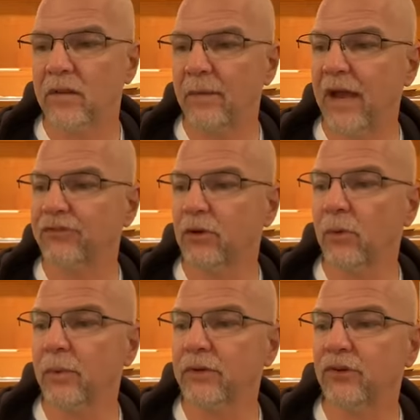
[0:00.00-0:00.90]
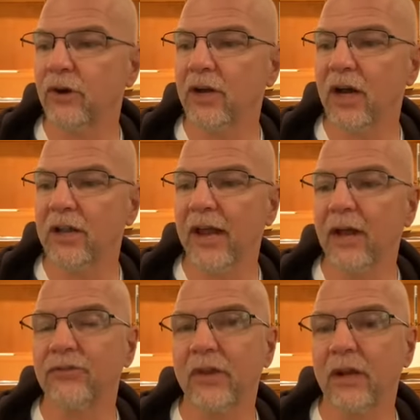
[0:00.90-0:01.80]
The master will return
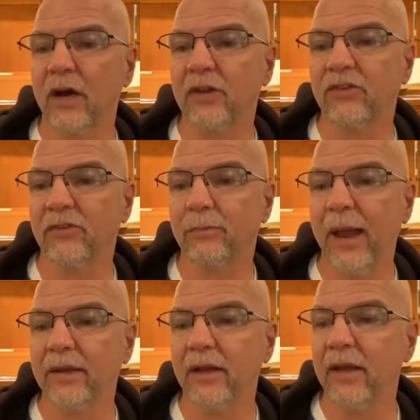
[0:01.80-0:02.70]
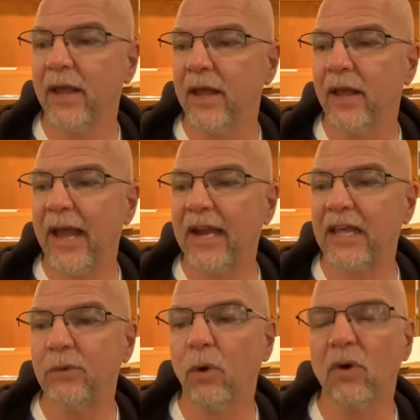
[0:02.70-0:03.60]
unannounced and unexpected, and
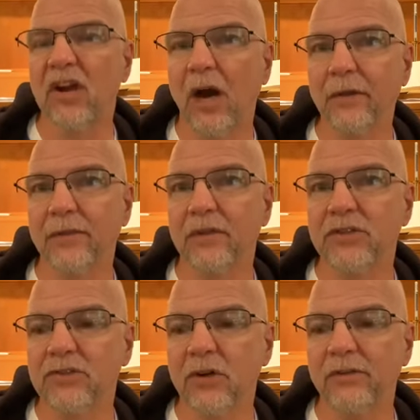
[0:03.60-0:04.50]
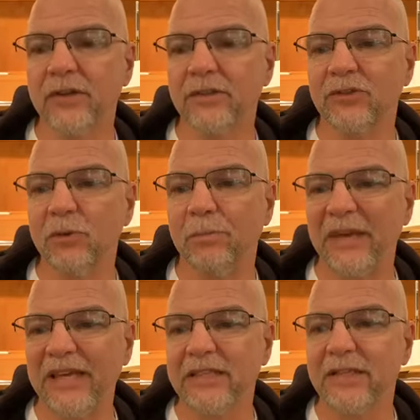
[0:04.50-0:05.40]
he will cut the servant to
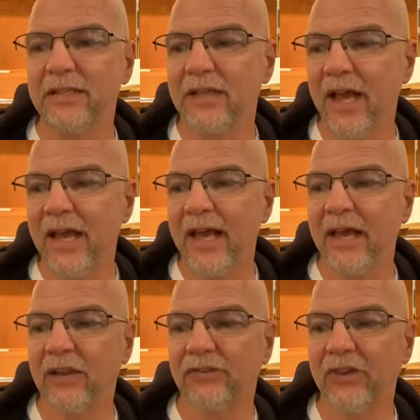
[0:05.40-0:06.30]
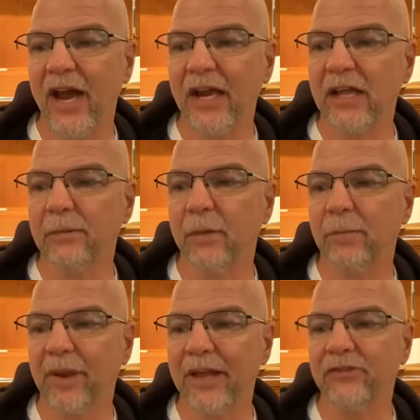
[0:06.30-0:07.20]
pieces and assign him a
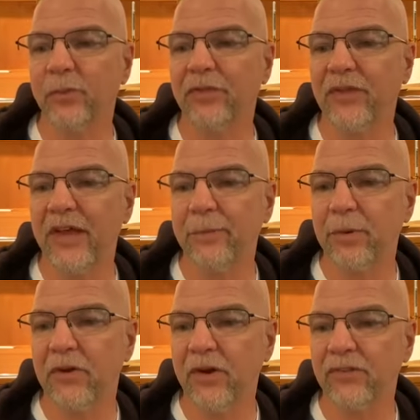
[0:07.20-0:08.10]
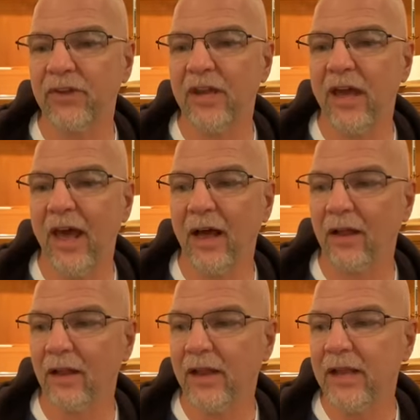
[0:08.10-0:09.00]
place with the hypocrites in
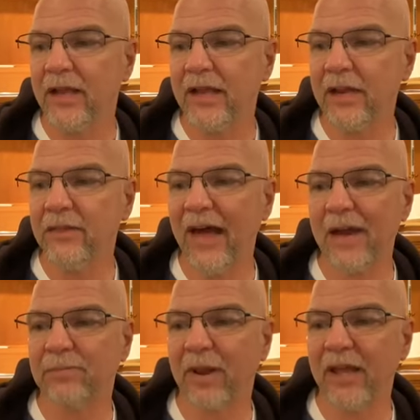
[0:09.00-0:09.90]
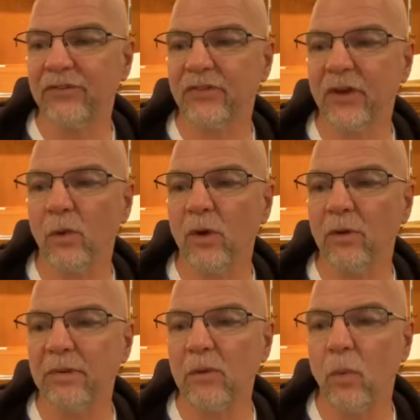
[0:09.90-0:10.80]
hell. In that place there
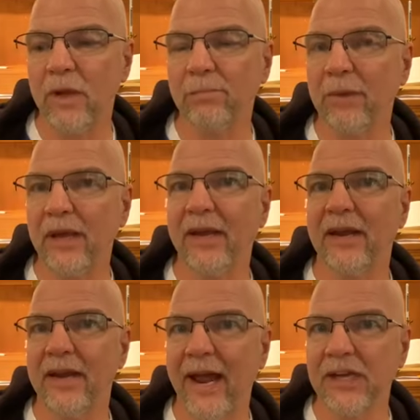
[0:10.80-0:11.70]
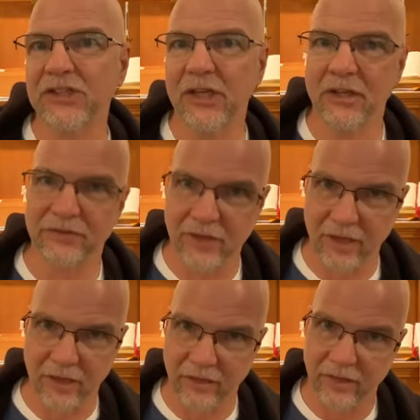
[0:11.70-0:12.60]
will be weeping and gnashing of
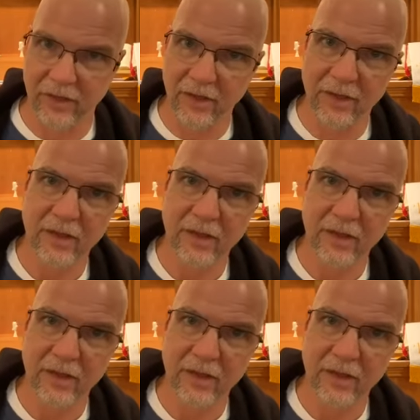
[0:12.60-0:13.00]
teeth.